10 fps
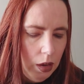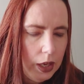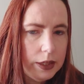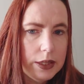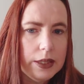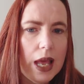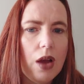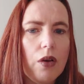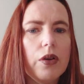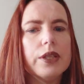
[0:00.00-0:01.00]
It's
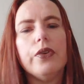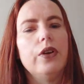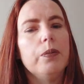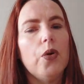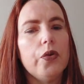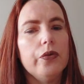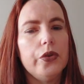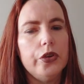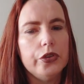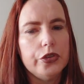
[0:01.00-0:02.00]
very important
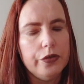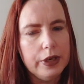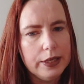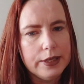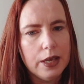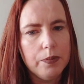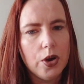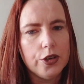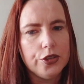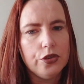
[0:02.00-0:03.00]
for you to release that
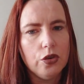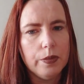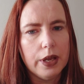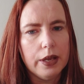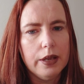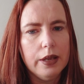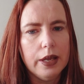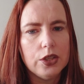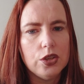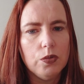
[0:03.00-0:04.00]
past trauma
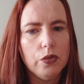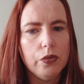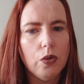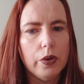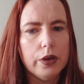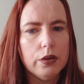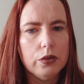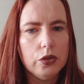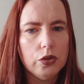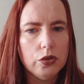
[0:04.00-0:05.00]
and to move forward.
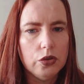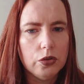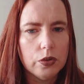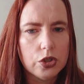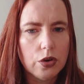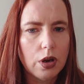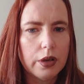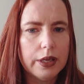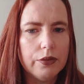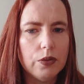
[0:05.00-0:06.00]
You were
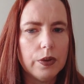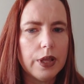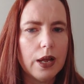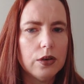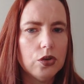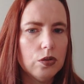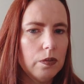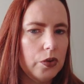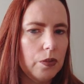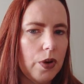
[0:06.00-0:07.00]
strong, even without
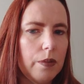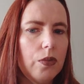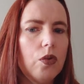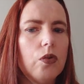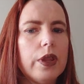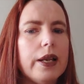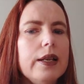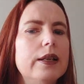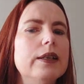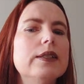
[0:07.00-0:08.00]
your mom or
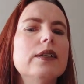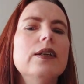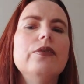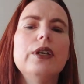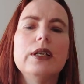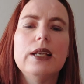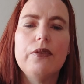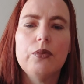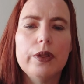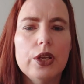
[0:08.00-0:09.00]
that significant
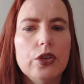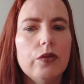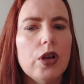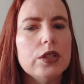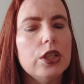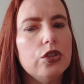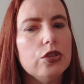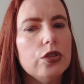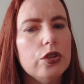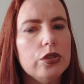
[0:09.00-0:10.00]
loved one that you've lost that you
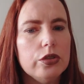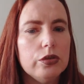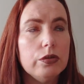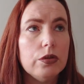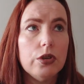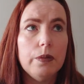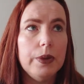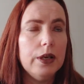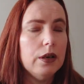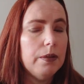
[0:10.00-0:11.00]
turned to. Could have
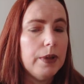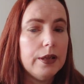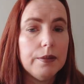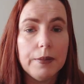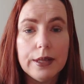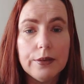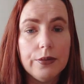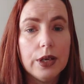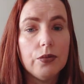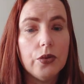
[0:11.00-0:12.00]
been a mother
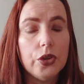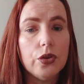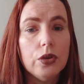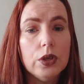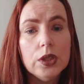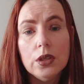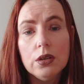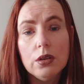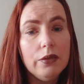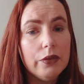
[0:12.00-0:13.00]
figure for you,
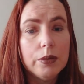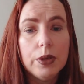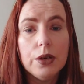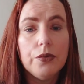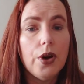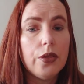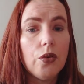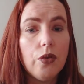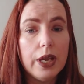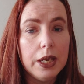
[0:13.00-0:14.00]
could have even been a father
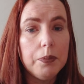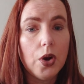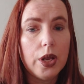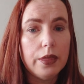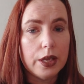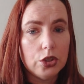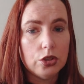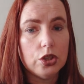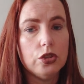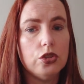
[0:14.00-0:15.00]
or anybody that you
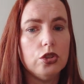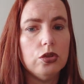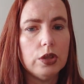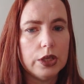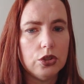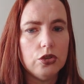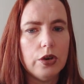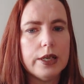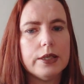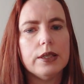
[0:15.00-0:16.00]
turned to, that you
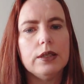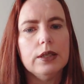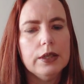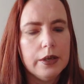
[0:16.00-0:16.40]
trusted.